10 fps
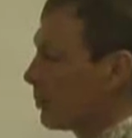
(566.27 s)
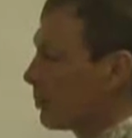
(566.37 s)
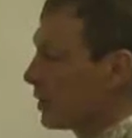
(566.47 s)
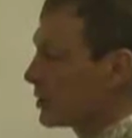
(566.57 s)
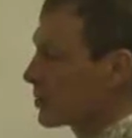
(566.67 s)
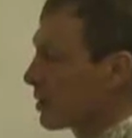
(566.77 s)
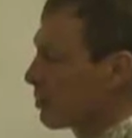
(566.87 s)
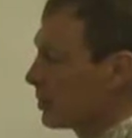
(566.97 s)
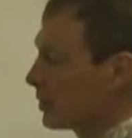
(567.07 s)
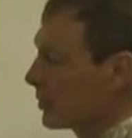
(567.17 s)
British
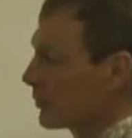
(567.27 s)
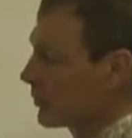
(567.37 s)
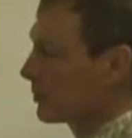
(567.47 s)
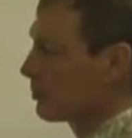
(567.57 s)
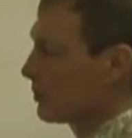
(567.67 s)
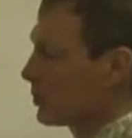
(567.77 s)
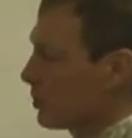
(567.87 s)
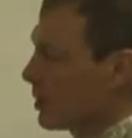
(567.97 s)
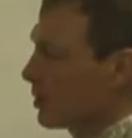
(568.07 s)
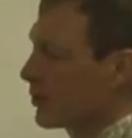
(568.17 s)
thermal units.
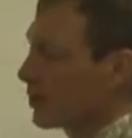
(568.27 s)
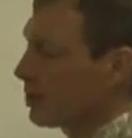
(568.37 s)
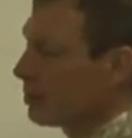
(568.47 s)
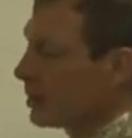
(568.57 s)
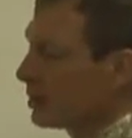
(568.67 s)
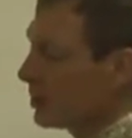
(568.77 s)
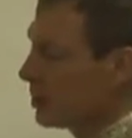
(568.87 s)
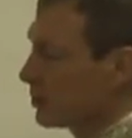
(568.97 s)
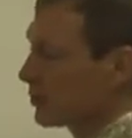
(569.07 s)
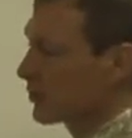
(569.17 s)
230
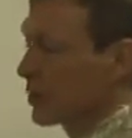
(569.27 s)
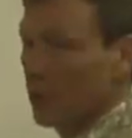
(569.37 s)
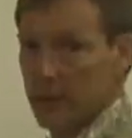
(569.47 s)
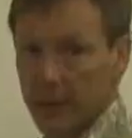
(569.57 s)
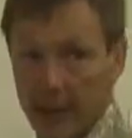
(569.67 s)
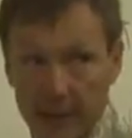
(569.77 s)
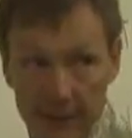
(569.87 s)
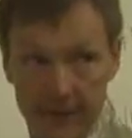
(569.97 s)
BTUs go into that.